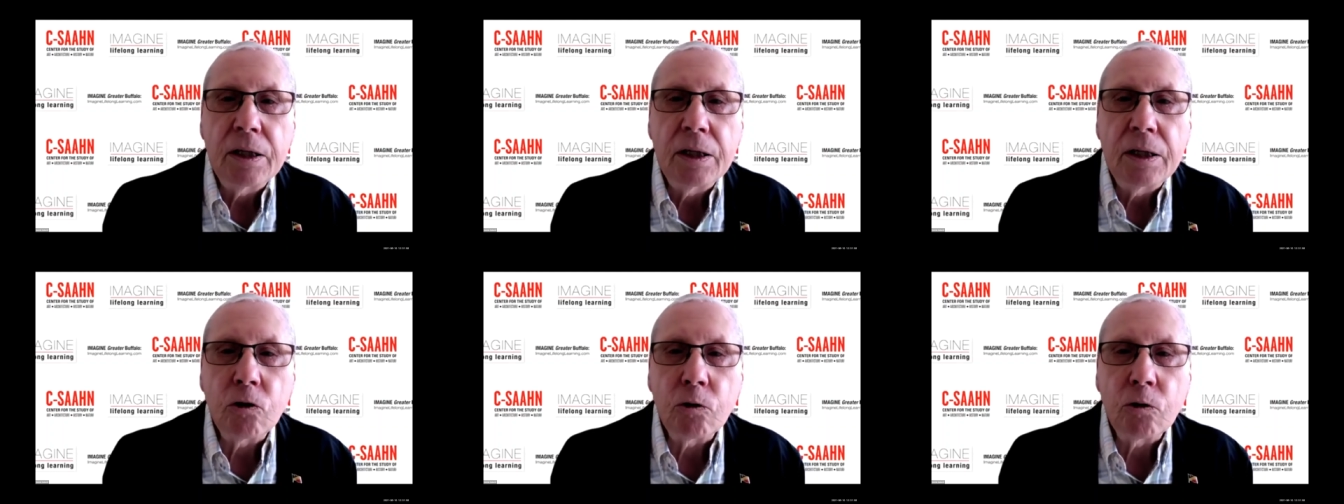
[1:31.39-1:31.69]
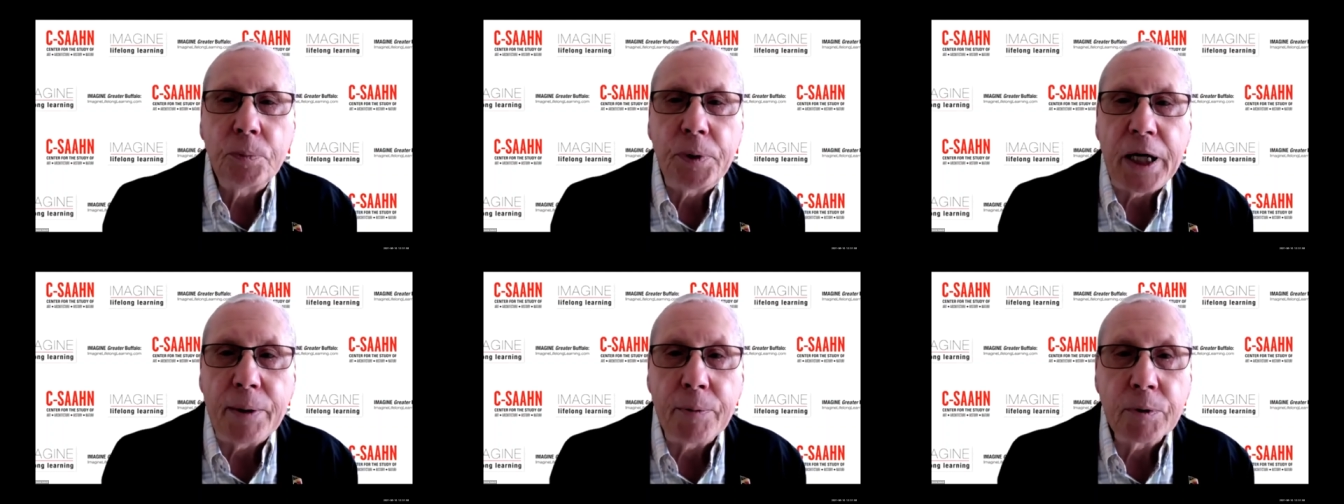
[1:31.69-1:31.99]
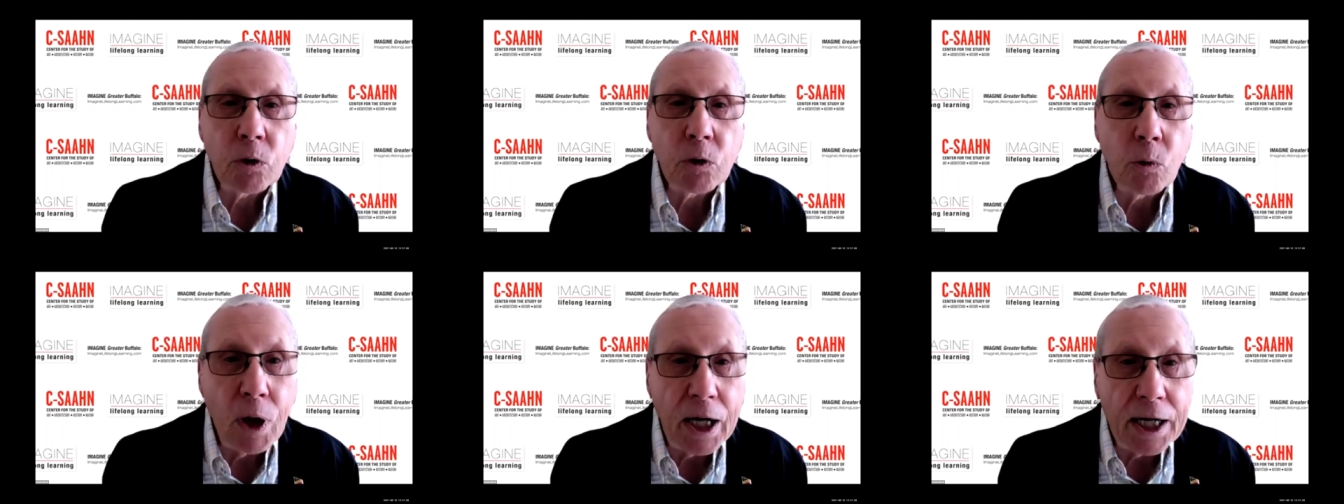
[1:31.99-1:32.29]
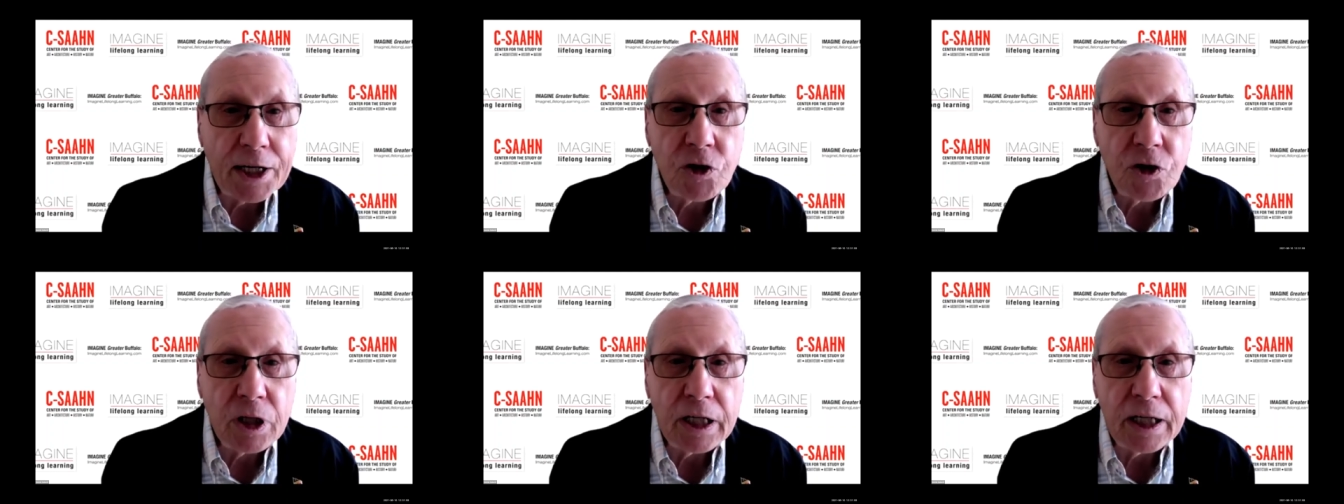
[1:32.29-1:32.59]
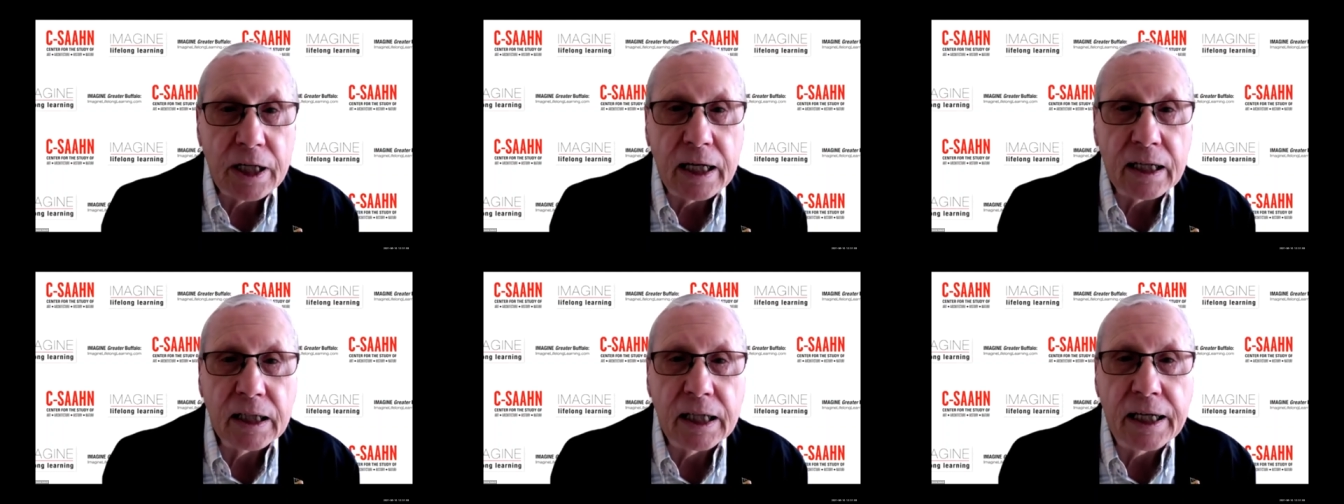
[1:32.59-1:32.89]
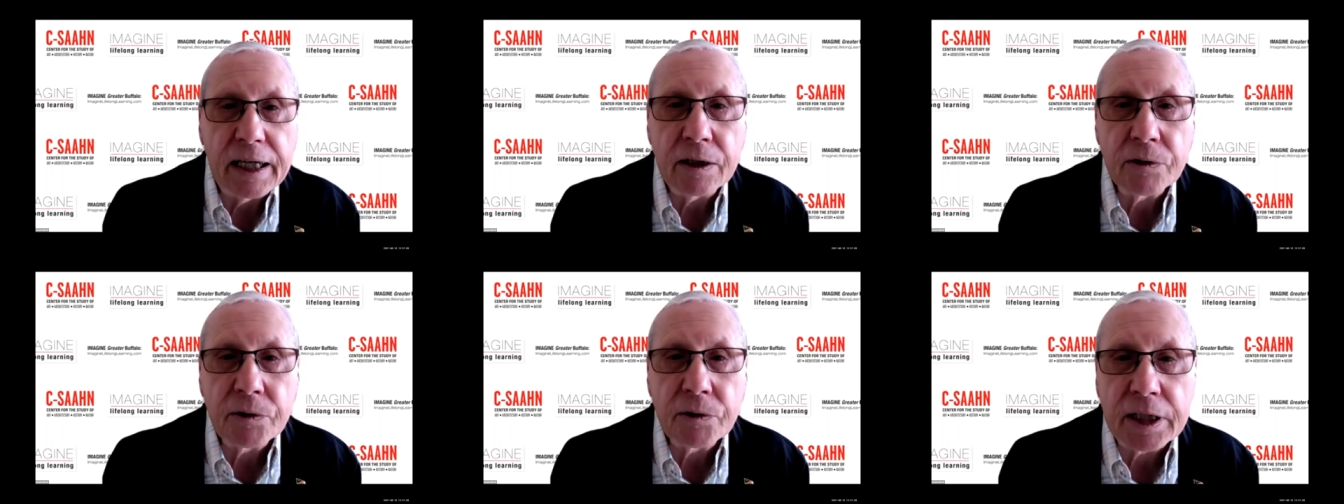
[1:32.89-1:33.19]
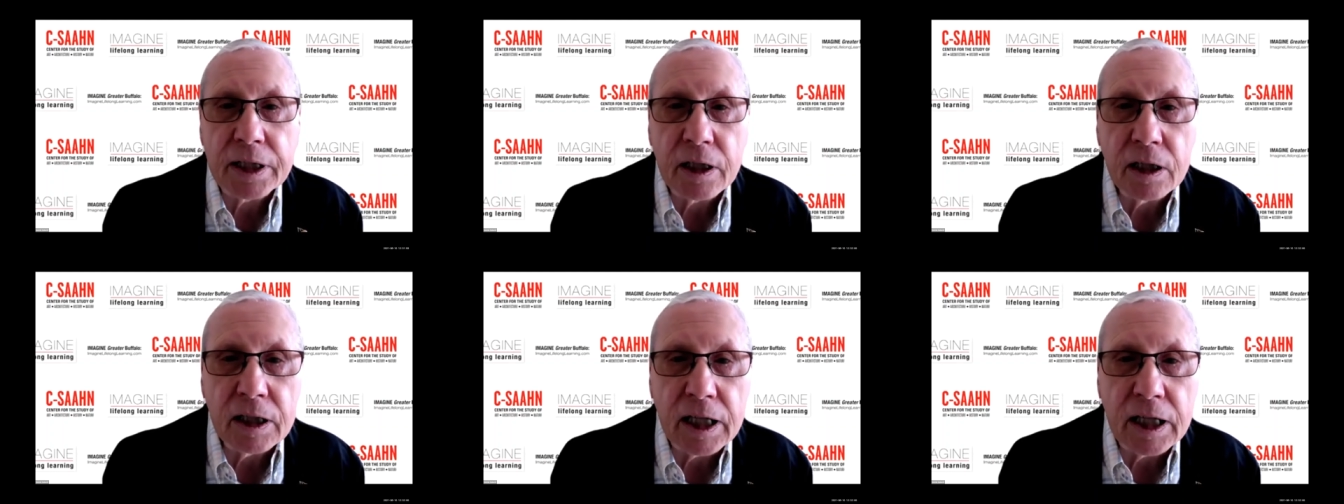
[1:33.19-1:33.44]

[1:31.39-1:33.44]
You'll be able to watch it again later on the